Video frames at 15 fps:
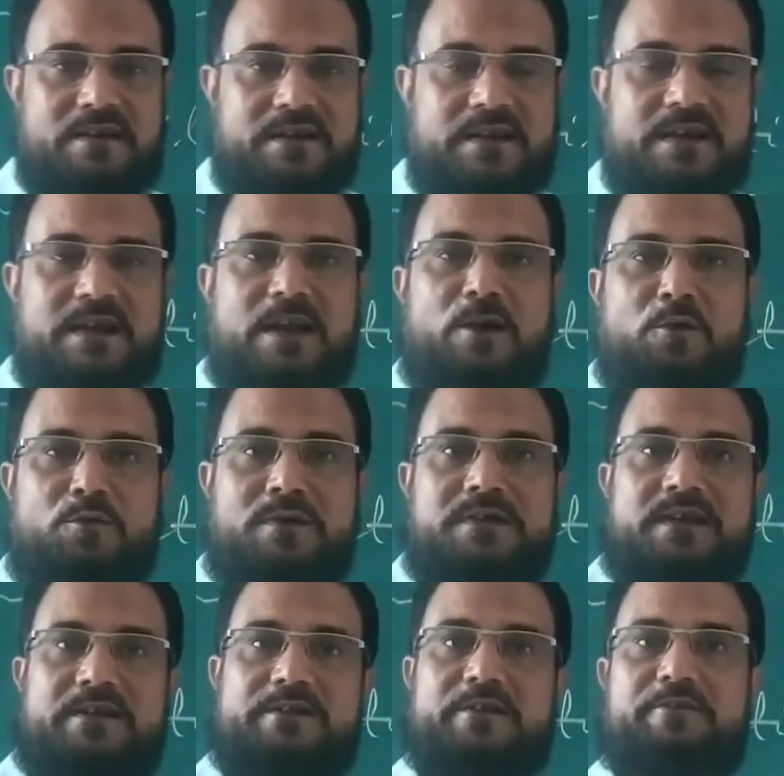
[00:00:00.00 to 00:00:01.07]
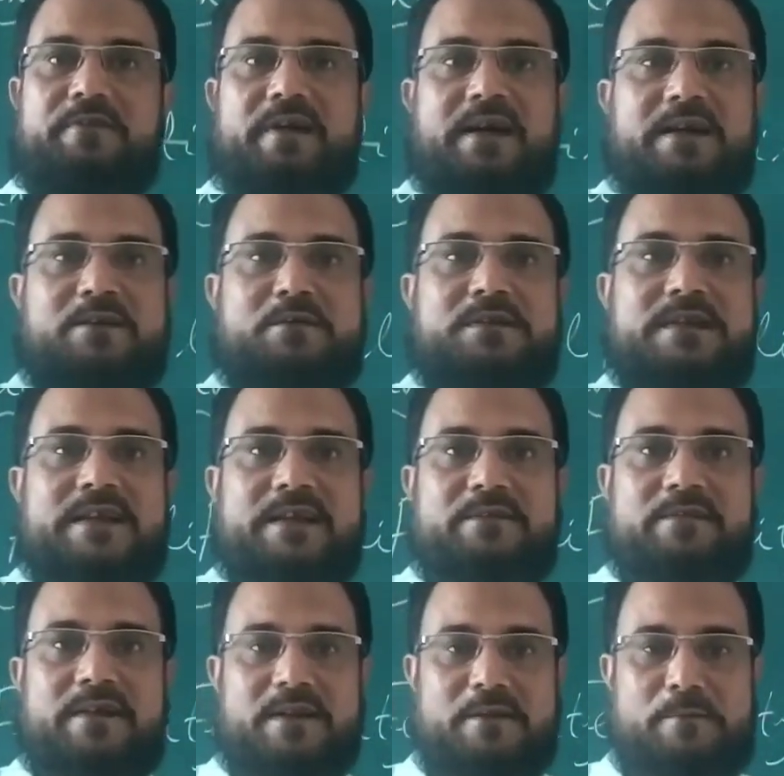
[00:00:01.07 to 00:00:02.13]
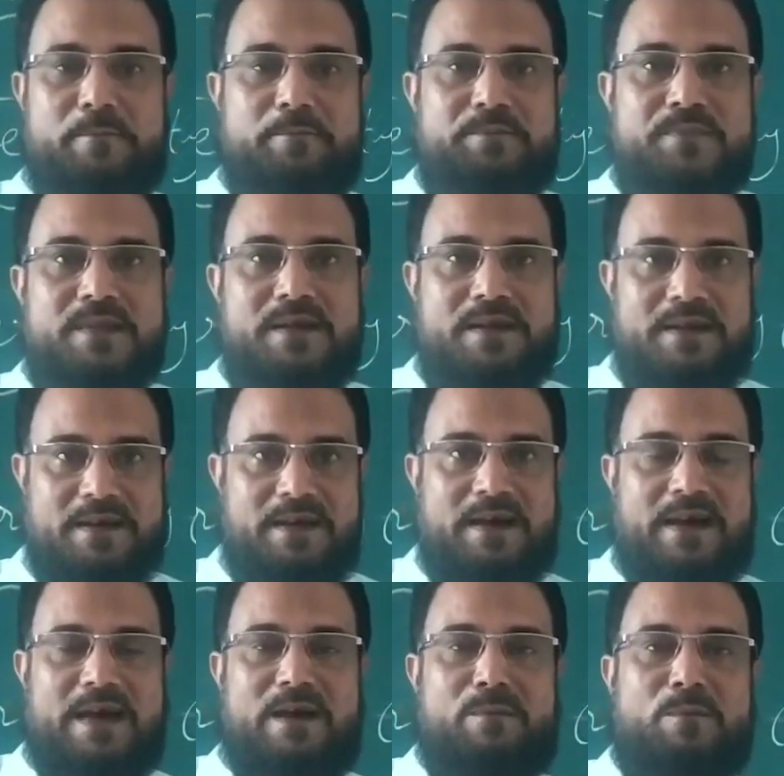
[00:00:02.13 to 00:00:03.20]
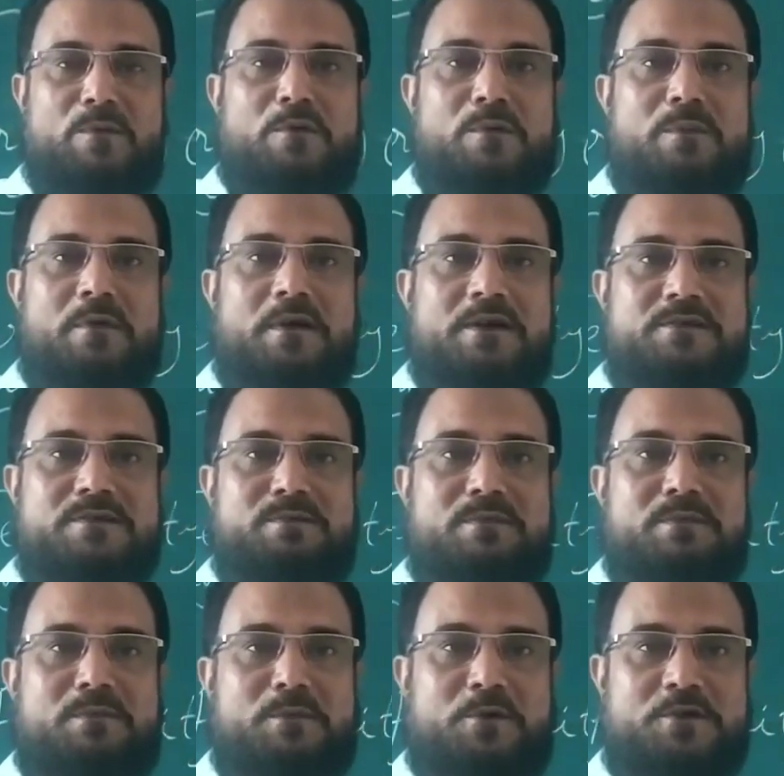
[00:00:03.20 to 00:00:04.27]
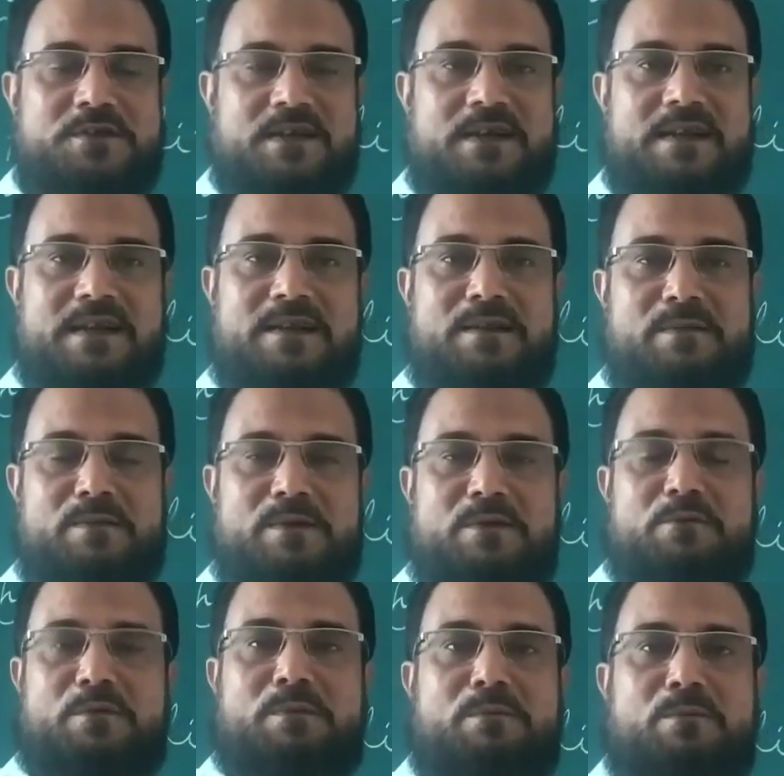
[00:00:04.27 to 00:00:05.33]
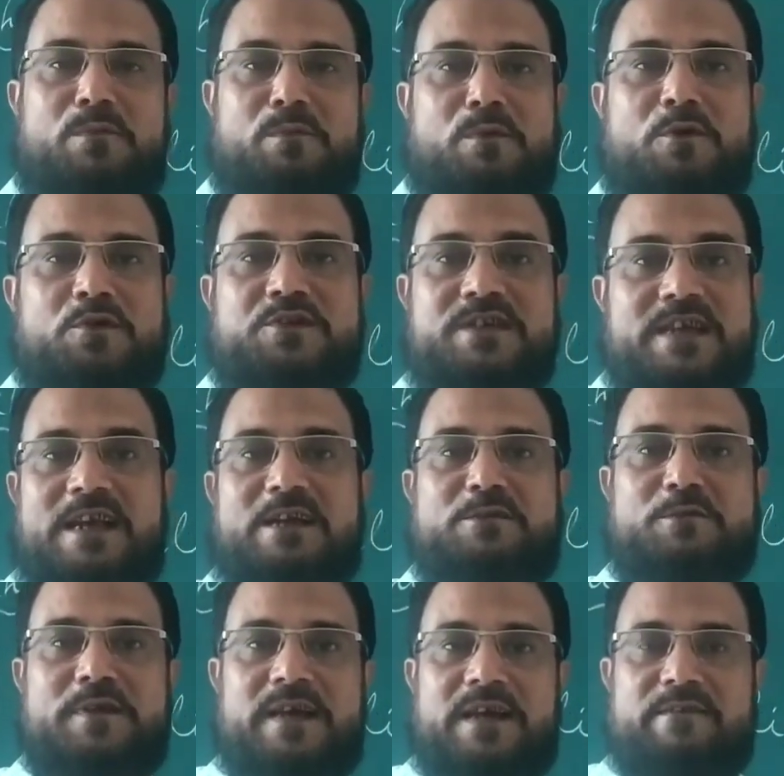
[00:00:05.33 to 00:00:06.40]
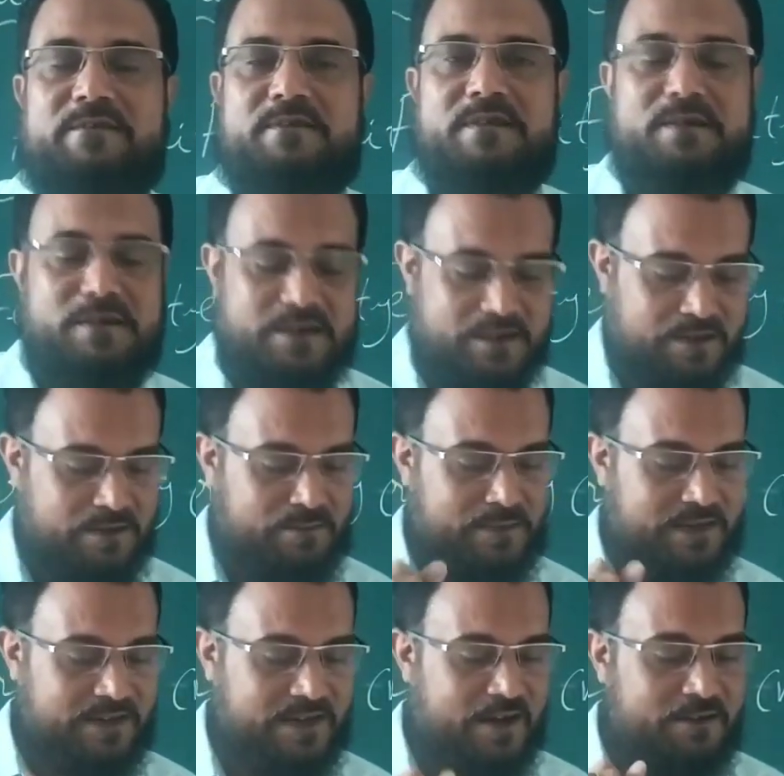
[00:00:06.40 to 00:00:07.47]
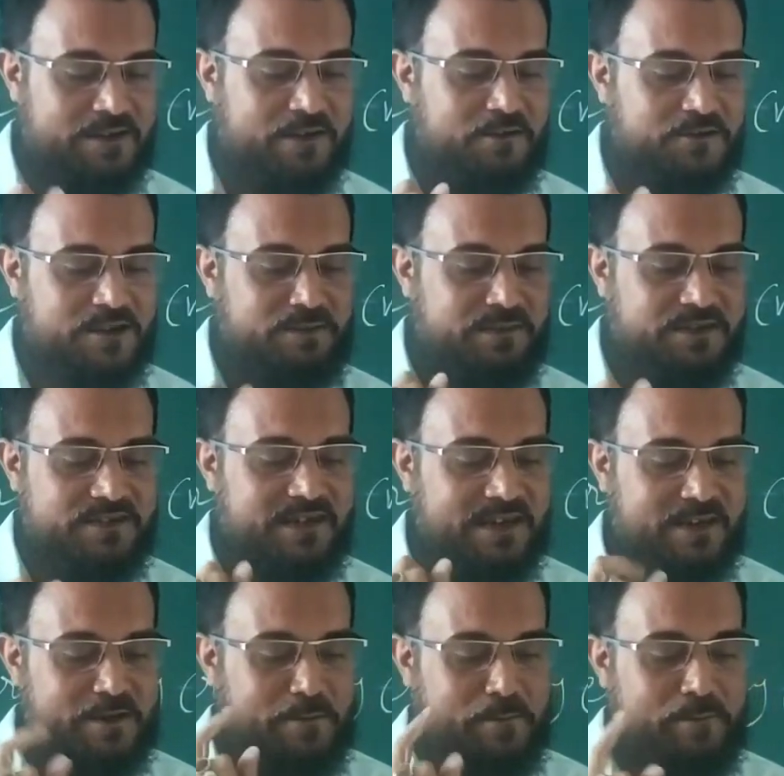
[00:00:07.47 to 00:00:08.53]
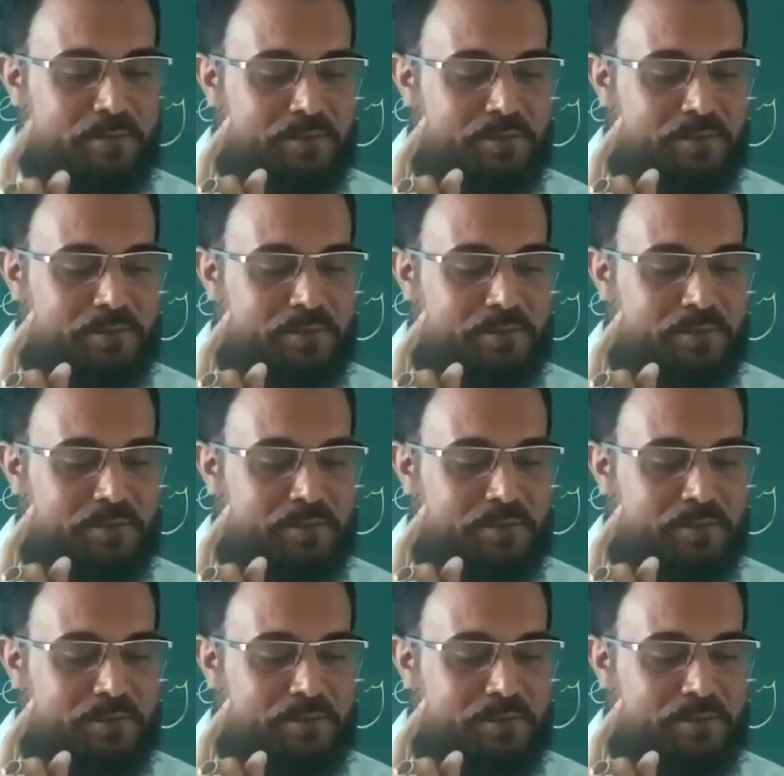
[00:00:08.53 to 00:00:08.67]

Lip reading: taken out when there is a fight with the neighbor. I have more boys, more children, more strength we have. But now the concept is that